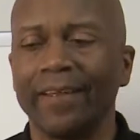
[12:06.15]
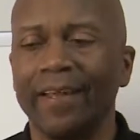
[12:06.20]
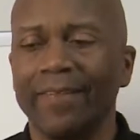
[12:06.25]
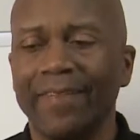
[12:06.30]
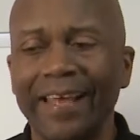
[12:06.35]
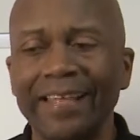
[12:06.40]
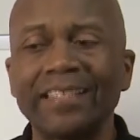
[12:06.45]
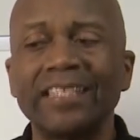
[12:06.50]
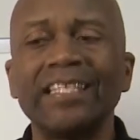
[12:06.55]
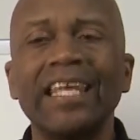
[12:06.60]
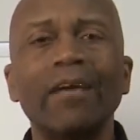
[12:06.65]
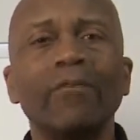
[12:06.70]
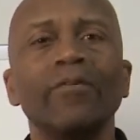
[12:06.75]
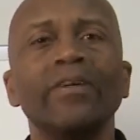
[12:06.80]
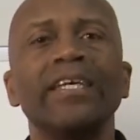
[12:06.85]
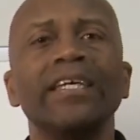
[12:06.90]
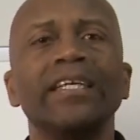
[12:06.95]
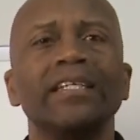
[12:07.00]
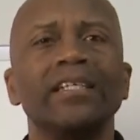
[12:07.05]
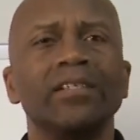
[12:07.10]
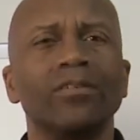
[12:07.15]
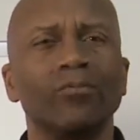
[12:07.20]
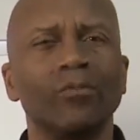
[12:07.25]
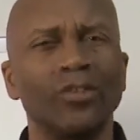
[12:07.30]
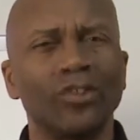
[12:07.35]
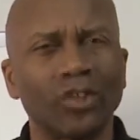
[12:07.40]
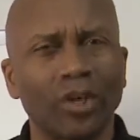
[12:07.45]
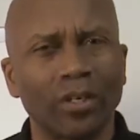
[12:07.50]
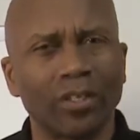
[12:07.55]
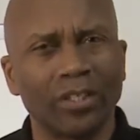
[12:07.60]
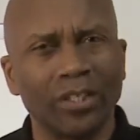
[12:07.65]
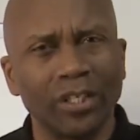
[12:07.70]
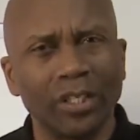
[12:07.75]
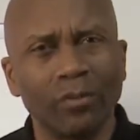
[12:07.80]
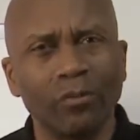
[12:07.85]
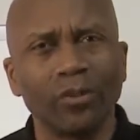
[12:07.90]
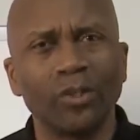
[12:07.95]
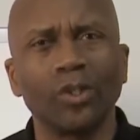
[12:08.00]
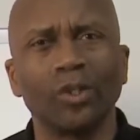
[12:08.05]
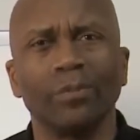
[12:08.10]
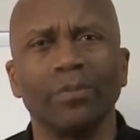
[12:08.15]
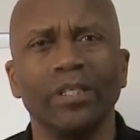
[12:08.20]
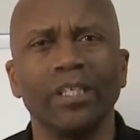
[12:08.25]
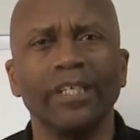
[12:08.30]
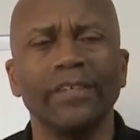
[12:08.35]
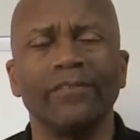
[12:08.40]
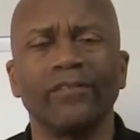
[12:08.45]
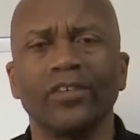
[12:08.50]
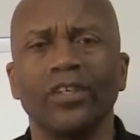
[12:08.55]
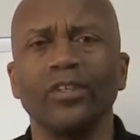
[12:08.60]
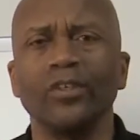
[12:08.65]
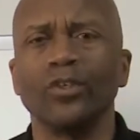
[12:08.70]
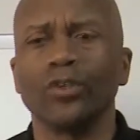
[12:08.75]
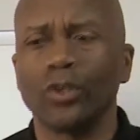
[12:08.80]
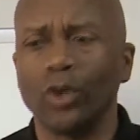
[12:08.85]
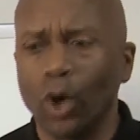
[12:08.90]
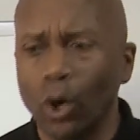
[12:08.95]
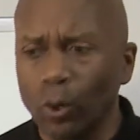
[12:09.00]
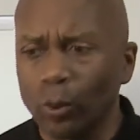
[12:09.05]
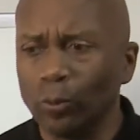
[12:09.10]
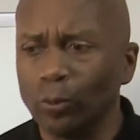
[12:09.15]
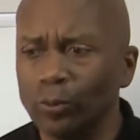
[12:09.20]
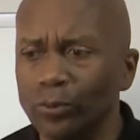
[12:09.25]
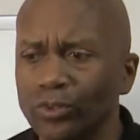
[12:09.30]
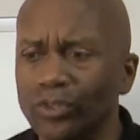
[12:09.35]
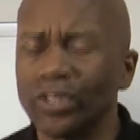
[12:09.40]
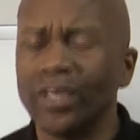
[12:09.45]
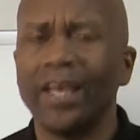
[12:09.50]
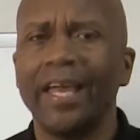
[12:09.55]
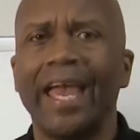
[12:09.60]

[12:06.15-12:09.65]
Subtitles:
That's the day we start dealing with your beliefs and your goals,